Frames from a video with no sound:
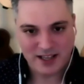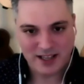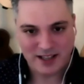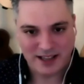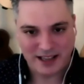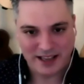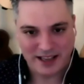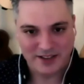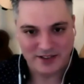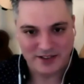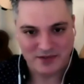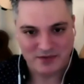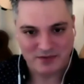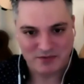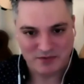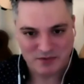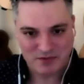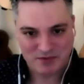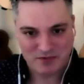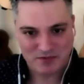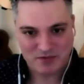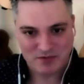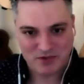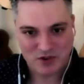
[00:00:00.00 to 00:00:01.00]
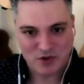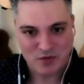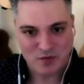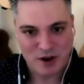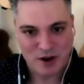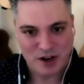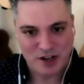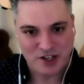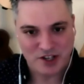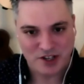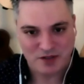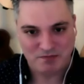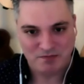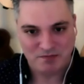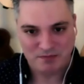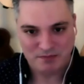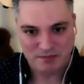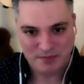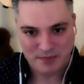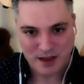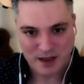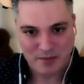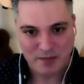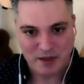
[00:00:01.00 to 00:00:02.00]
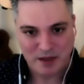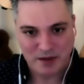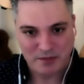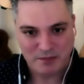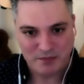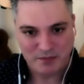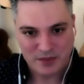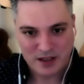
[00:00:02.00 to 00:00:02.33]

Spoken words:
like too much, I mean,